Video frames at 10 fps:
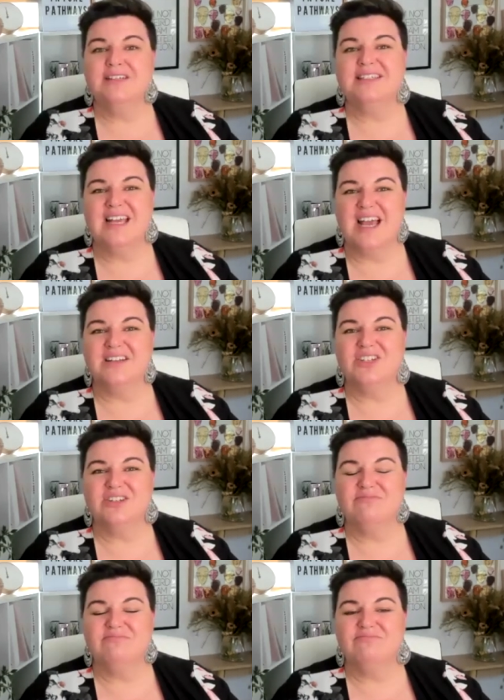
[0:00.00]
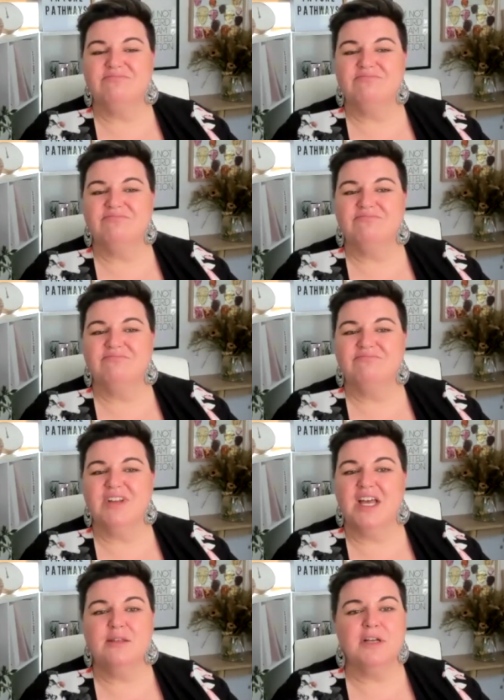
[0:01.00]
snatch.
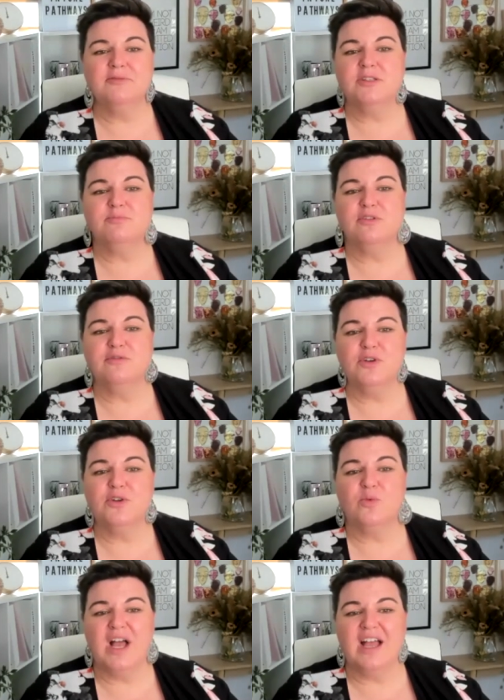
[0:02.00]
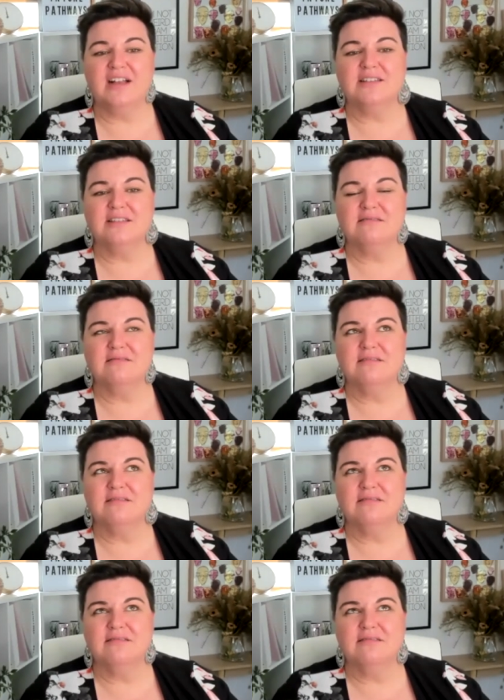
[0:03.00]
Other mums prefer to wax.
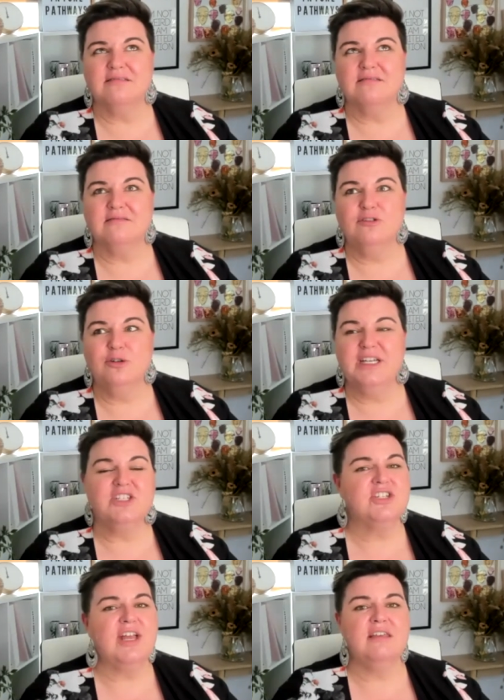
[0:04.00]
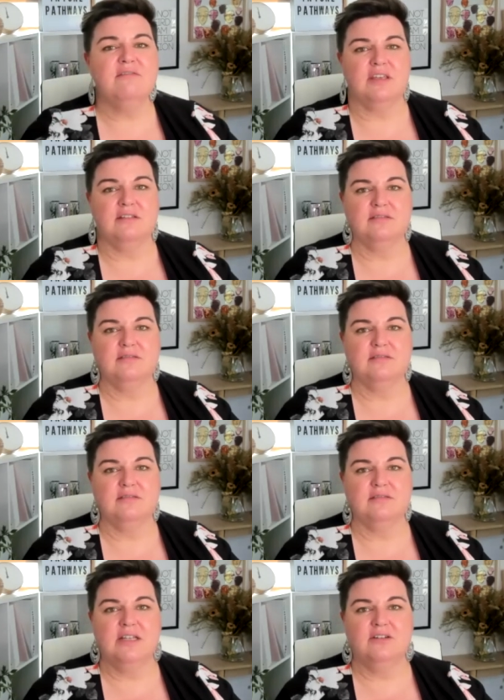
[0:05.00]
What about shaving?
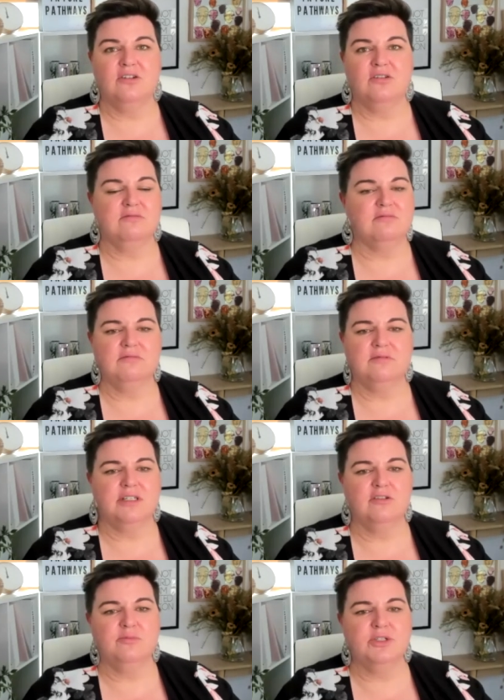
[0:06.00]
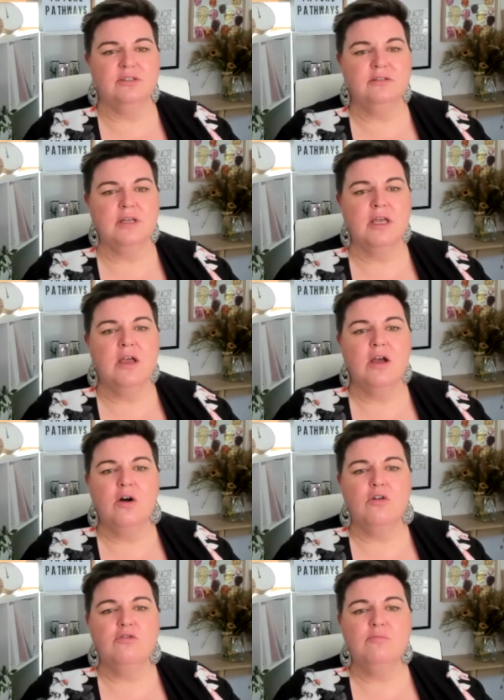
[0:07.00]
Is that not an option?
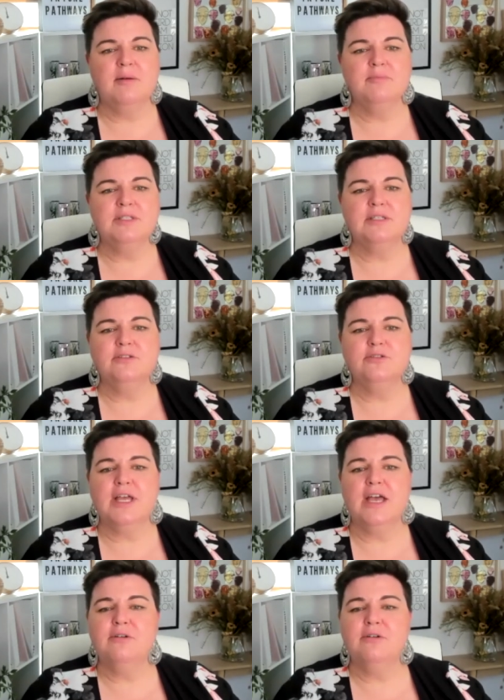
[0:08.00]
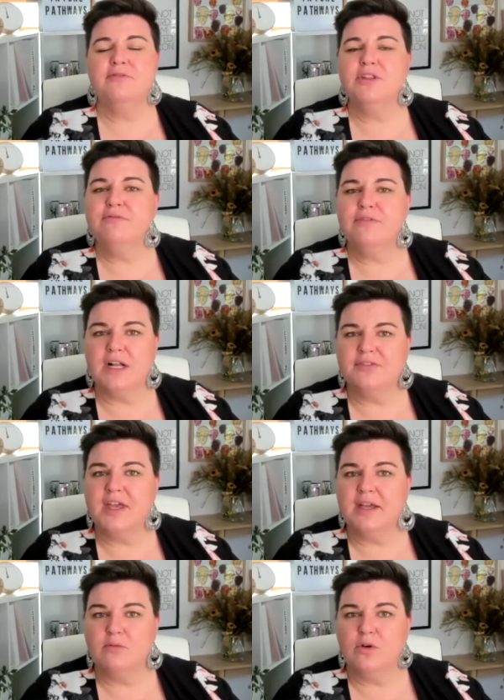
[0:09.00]
All mums can look however the fuck
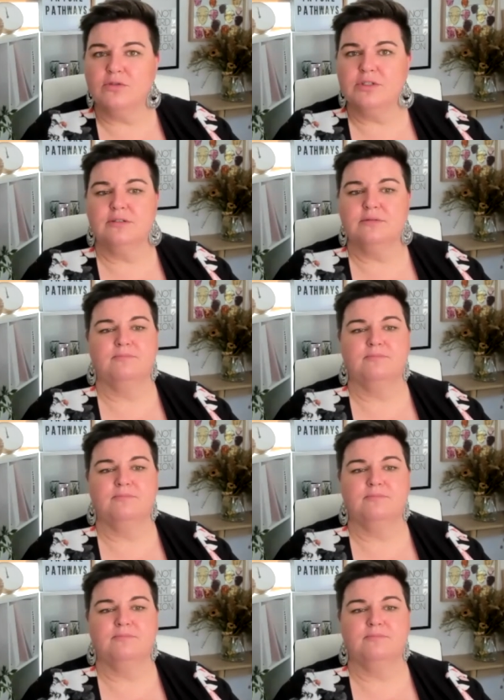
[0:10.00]
they want.